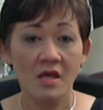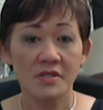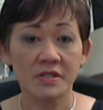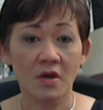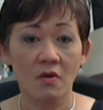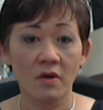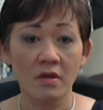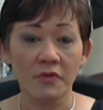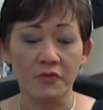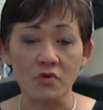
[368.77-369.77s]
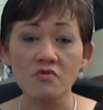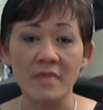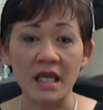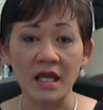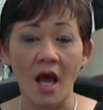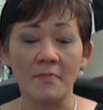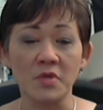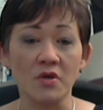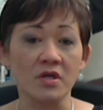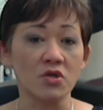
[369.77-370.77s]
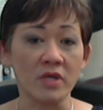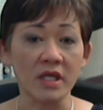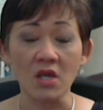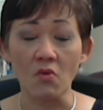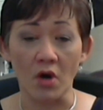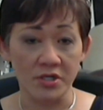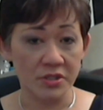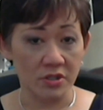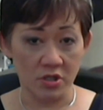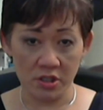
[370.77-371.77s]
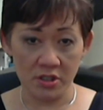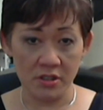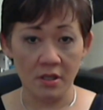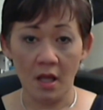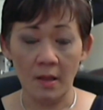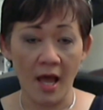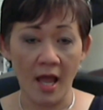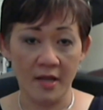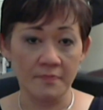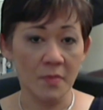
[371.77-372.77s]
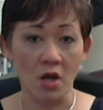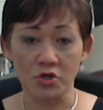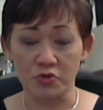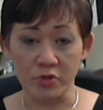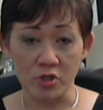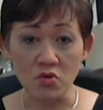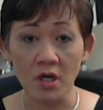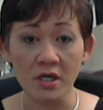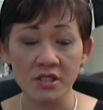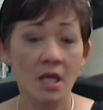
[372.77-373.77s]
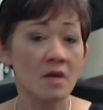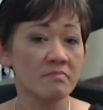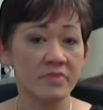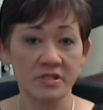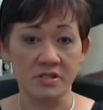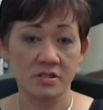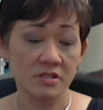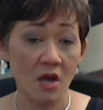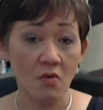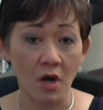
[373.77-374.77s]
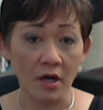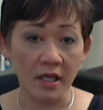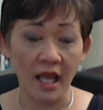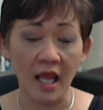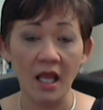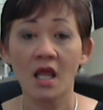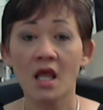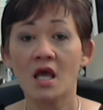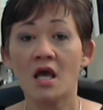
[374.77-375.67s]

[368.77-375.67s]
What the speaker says: So through Meetup, you can do keyword searches like entrepreneurs, business networking,